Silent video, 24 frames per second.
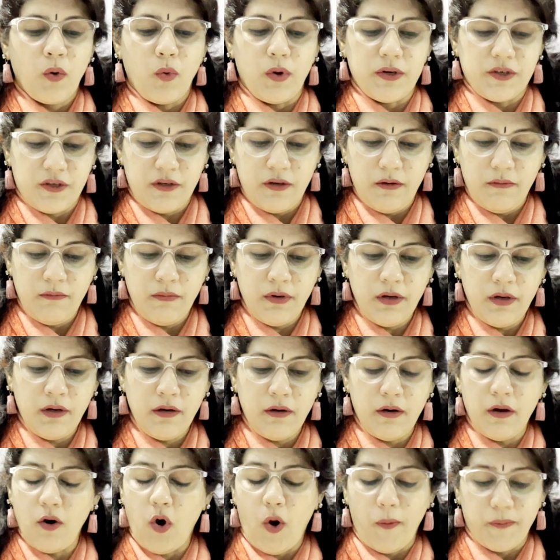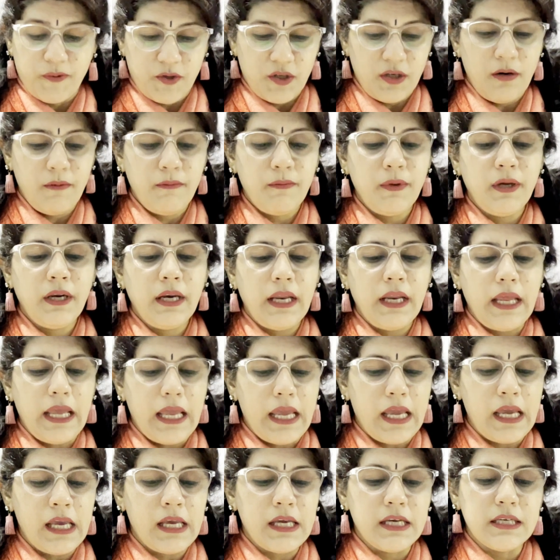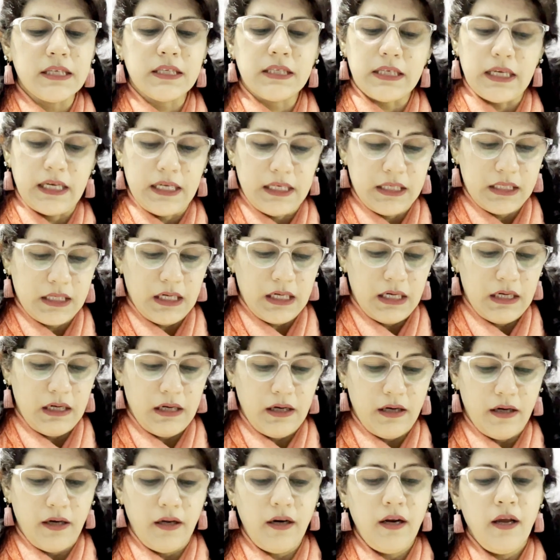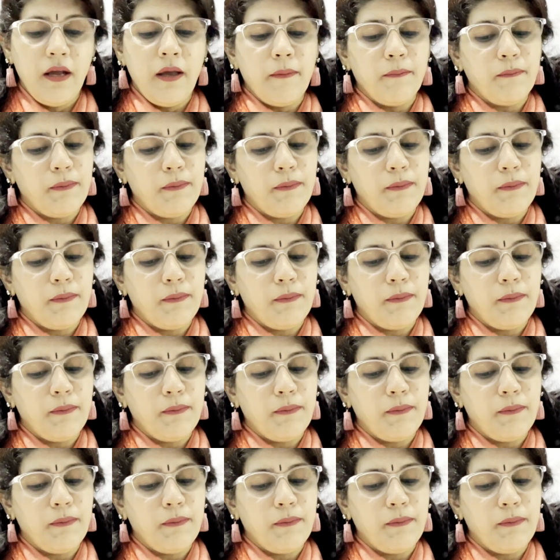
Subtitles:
Option number A is seed color,